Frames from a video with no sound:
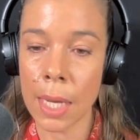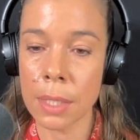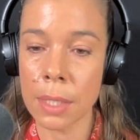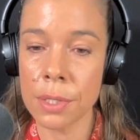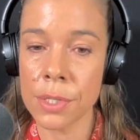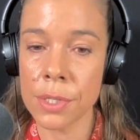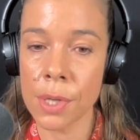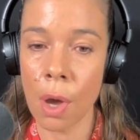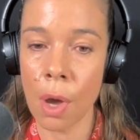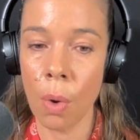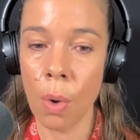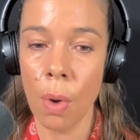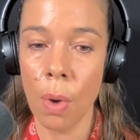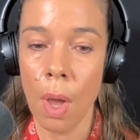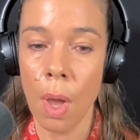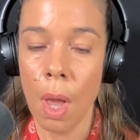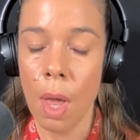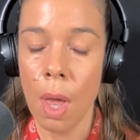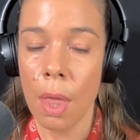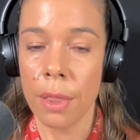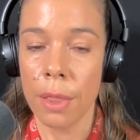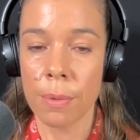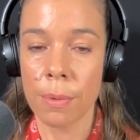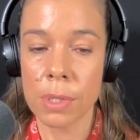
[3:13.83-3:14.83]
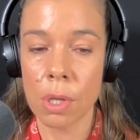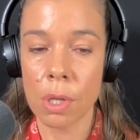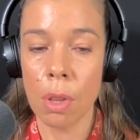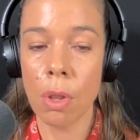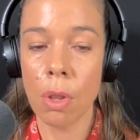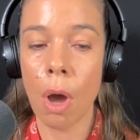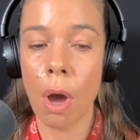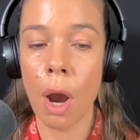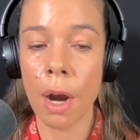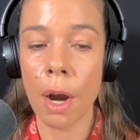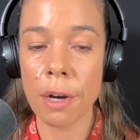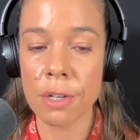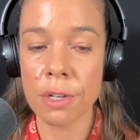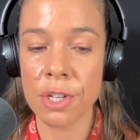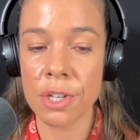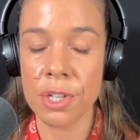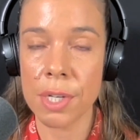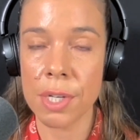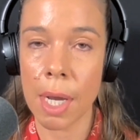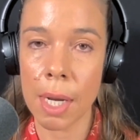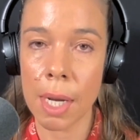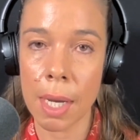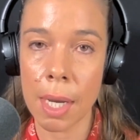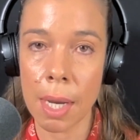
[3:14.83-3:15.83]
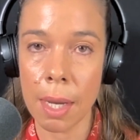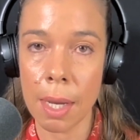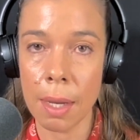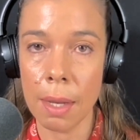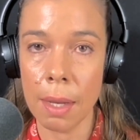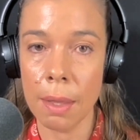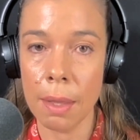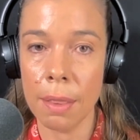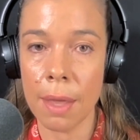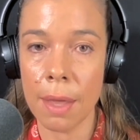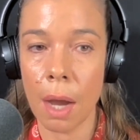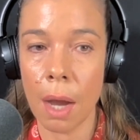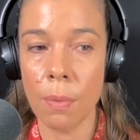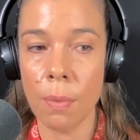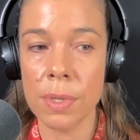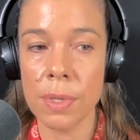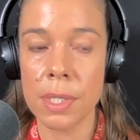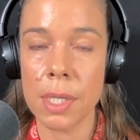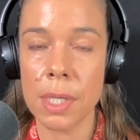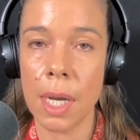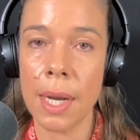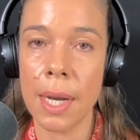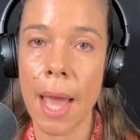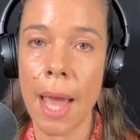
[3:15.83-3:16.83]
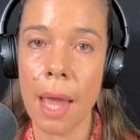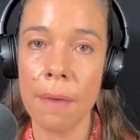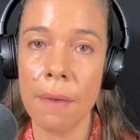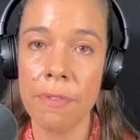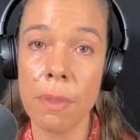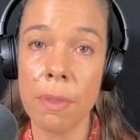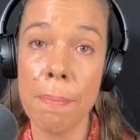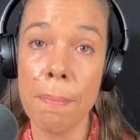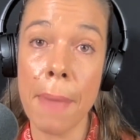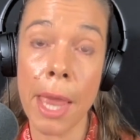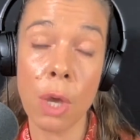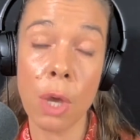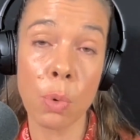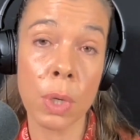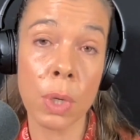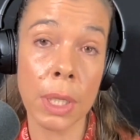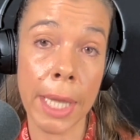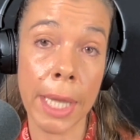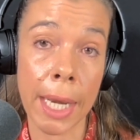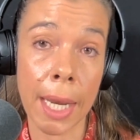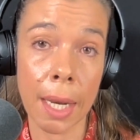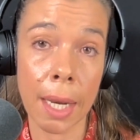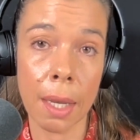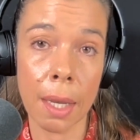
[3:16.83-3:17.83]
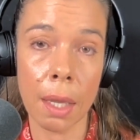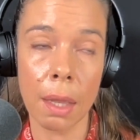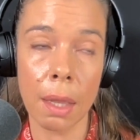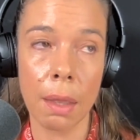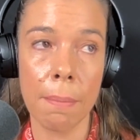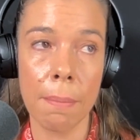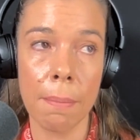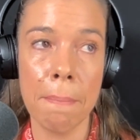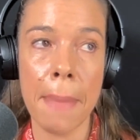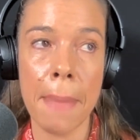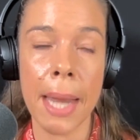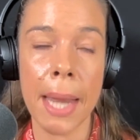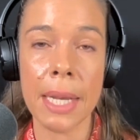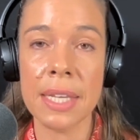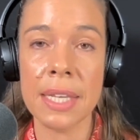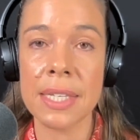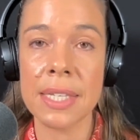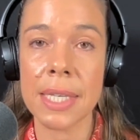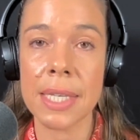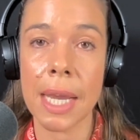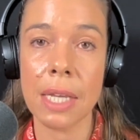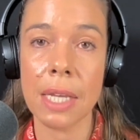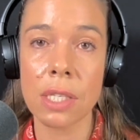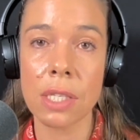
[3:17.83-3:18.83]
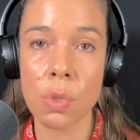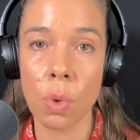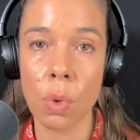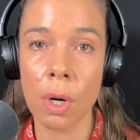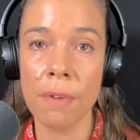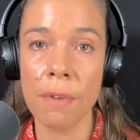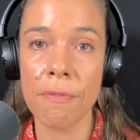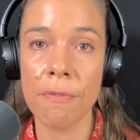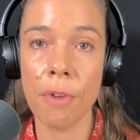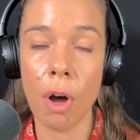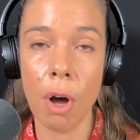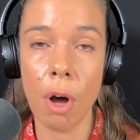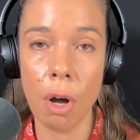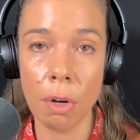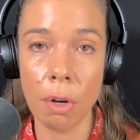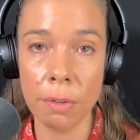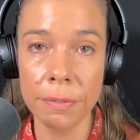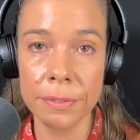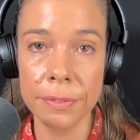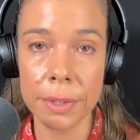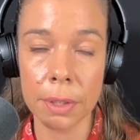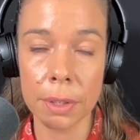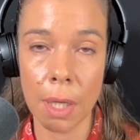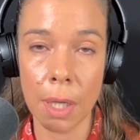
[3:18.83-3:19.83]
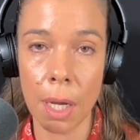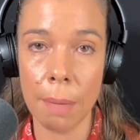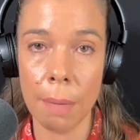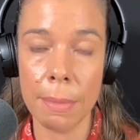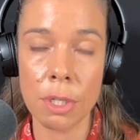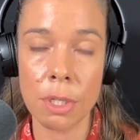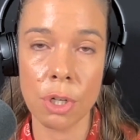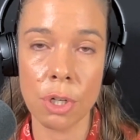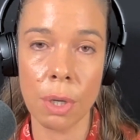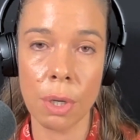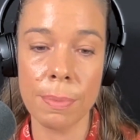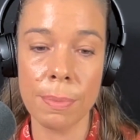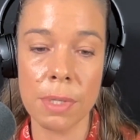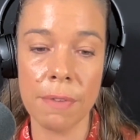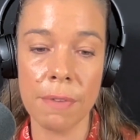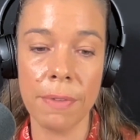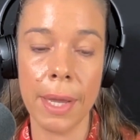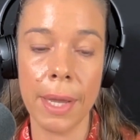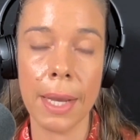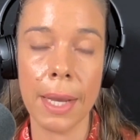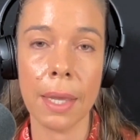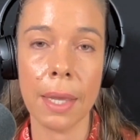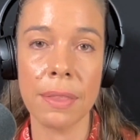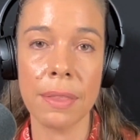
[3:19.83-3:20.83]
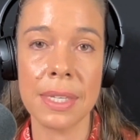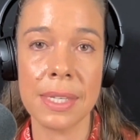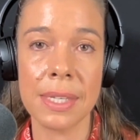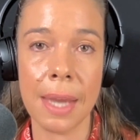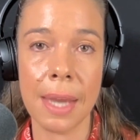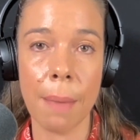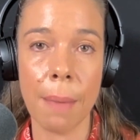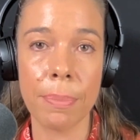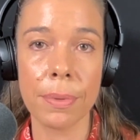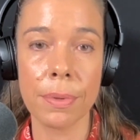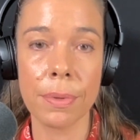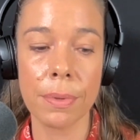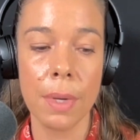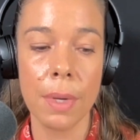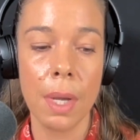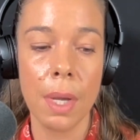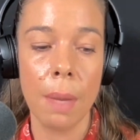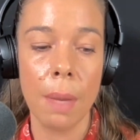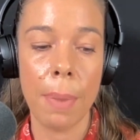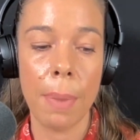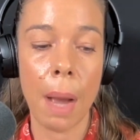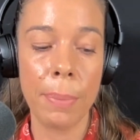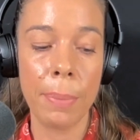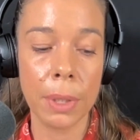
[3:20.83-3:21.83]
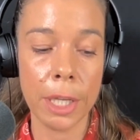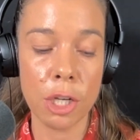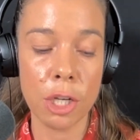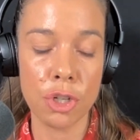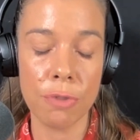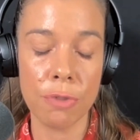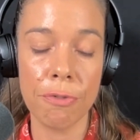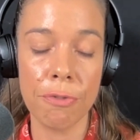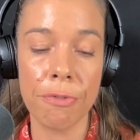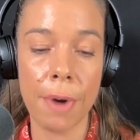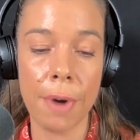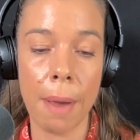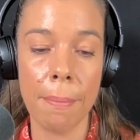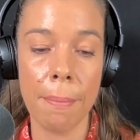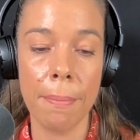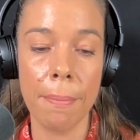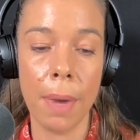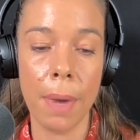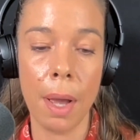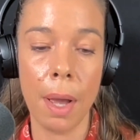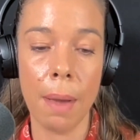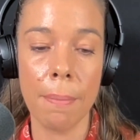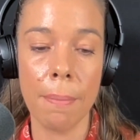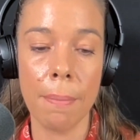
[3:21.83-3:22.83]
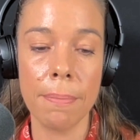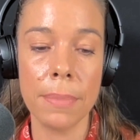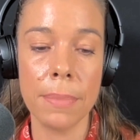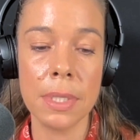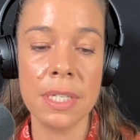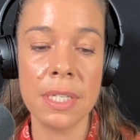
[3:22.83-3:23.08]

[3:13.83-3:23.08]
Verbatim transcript: And so there was a large study that was done out of the Mayo Clinic. Many states were involved in terms of like the sample population from